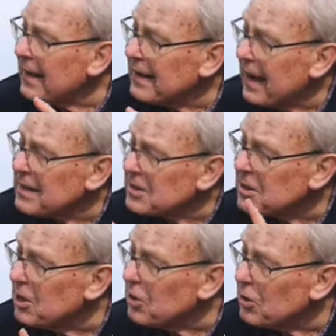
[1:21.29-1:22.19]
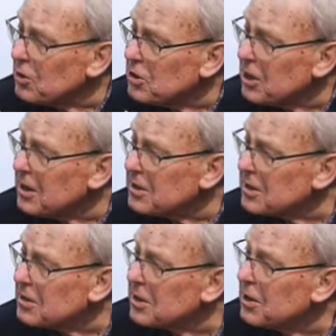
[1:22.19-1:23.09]
And that's the Lord
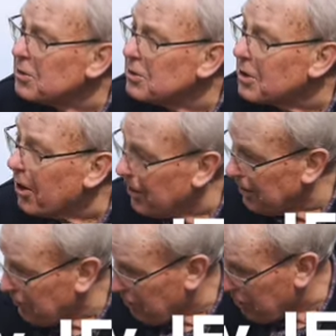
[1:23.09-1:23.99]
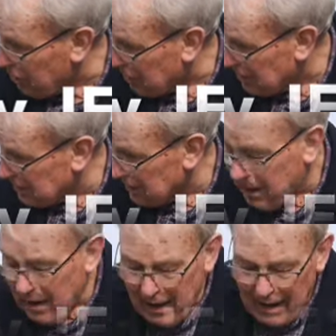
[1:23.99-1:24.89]
Jesus who died for
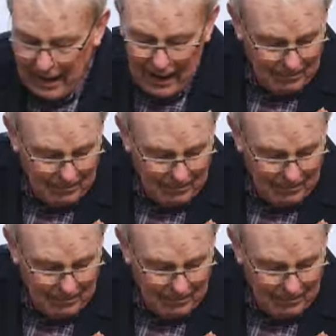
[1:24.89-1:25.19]
us.